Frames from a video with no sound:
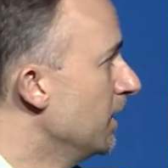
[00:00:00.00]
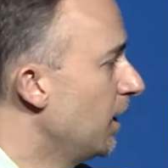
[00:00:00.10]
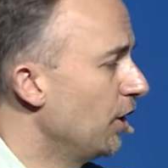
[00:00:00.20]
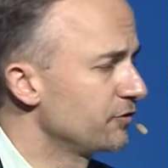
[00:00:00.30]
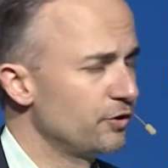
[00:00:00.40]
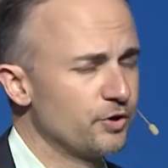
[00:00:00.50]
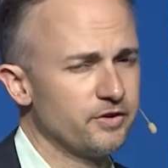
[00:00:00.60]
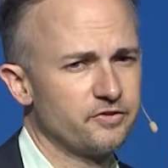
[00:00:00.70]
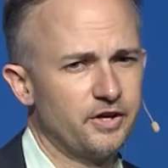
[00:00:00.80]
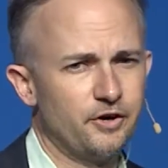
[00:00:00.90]
Also
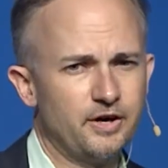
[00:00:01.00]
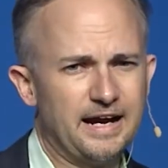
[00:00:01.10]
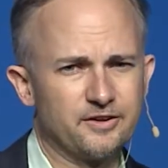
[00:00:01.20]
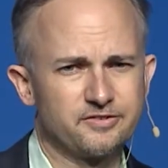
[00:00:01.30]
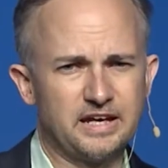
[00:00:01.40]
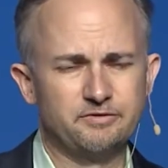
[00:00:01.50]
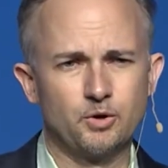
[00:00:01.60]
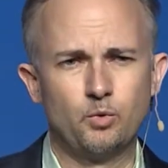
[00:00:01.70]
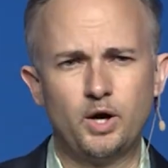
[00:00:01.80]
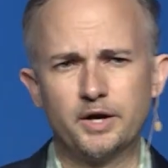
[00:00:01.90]
consider how
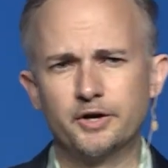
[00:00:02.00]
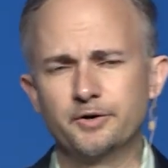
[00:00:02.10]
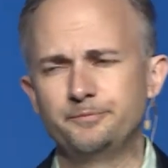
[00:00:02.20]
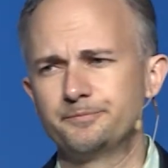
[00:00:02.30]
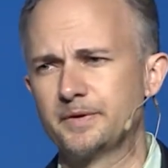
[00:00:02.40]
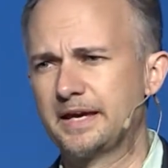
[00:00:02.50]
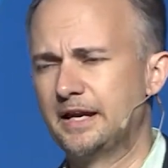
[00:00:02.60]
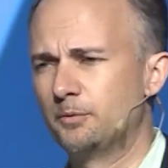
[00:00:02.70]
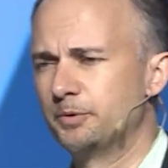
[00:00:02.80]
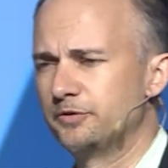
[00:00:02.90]
saving water can
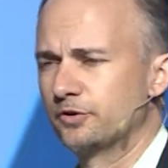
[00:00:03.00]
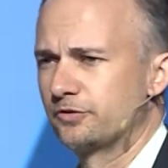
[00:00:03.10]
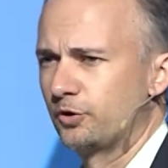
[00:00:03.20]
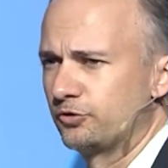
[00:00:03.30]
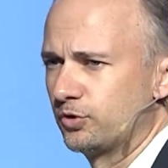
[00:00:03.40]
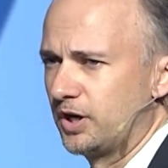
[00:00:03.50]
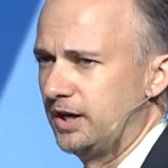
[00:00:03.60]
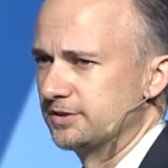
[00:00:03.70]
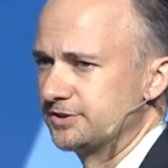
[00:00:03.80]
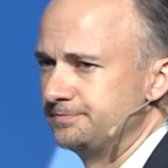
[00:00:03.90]
help with your social
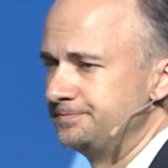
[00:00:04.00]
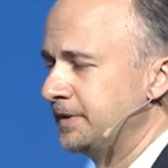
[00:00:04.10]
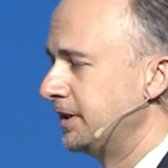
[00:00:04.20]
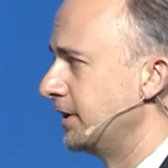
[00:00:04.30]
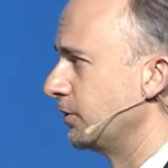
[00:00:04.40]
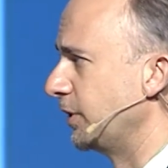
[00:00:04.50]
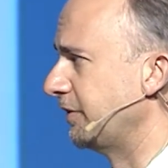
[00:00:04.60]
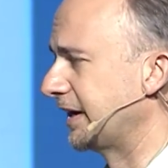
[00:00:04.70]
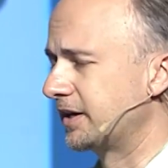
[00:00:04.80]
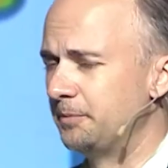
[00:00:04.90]
cause. We've
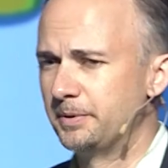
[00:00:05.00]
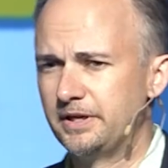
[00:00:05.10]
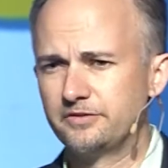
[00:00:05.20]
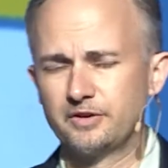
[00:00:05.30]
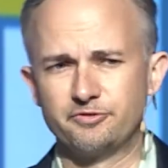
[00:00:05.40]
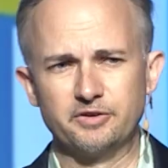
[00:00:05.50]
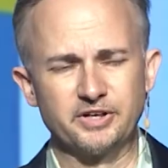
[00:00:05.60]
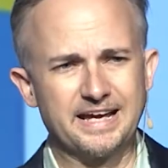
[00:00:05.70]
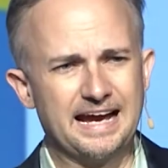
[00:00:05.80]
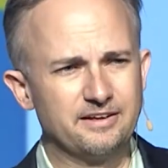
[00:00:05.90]
had companies that for every
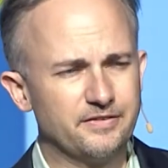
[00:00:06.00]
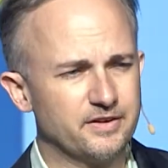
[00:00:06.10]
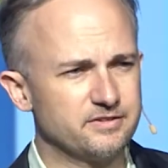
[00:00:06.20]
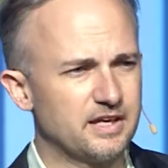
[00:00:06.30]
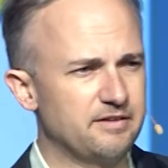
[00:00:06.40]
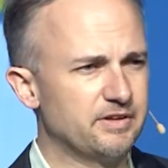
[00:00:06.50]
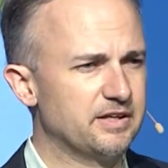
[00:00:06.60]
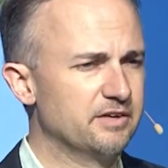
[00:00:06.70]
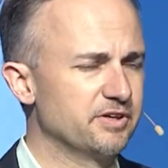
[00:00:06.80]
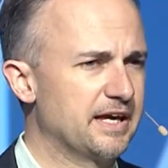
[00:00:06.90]
gallon they save, they
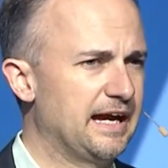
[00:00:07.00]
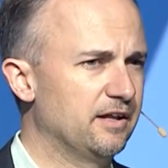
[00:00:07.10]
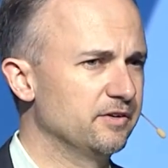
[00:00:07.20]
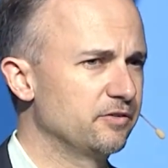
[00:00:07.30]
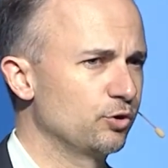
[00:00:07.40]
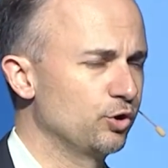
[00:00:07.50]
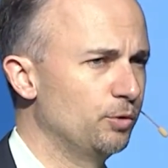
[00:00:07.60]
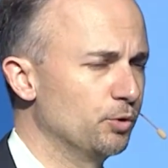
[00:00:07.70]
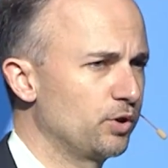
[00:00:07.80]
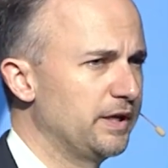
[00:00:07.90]
give a gallon through
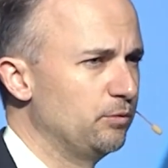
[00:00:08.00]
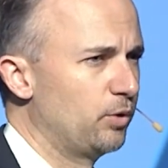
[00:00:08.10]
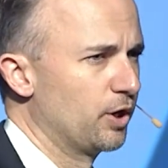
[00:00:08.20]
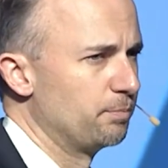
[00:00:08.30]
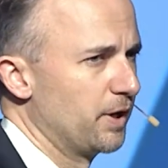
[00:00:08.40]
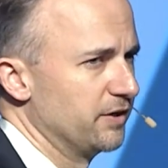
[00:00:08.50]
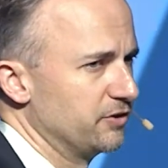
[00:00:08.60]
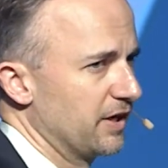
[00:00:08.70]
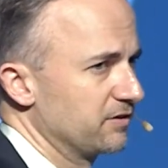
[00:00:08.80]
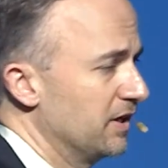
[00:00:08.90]
global clean water
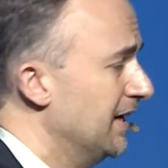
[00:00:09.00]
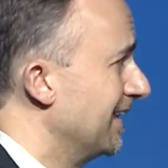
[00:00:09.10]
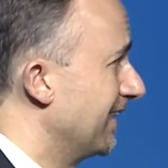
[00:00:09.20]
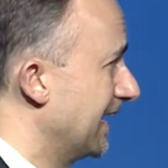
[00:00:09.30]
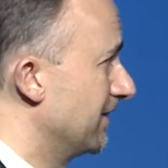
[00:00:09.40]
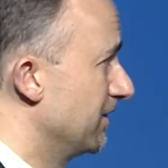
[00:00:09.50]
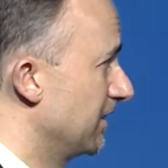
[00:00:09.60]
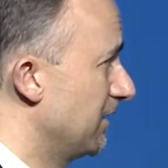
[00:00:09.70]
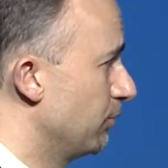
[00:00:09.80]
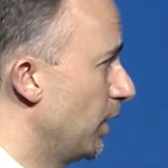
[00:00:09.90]
projects like the
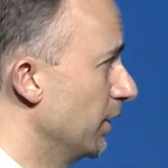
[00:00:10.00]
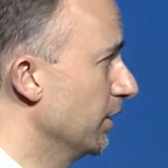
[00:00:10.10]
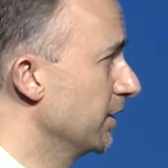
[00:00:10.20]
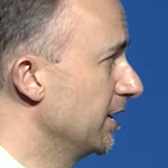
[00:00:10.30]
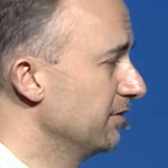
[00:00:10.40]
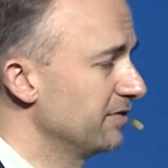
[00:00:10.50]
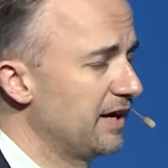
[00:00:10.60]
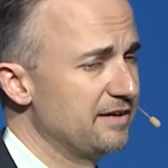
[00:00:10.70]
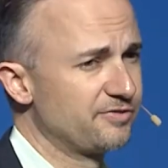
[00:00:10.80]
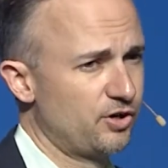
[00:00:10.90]
Save Water, Give
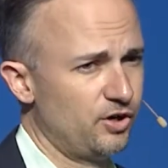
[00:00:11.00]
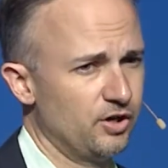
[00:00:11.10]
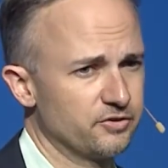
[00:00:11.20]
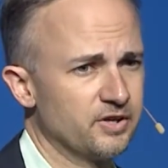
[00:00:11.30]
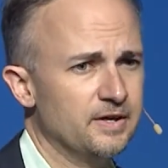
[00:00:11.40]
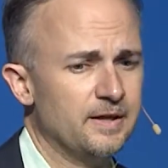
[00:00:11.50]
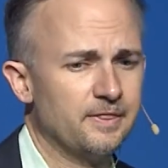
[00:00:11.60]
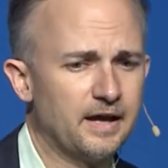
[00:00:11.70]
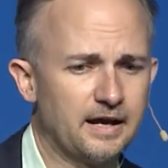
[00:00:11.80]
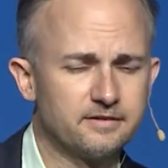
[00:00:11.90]
Life cause
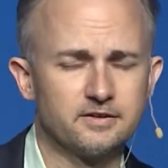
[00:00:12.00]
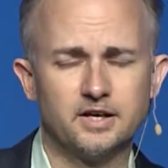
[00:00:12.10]
that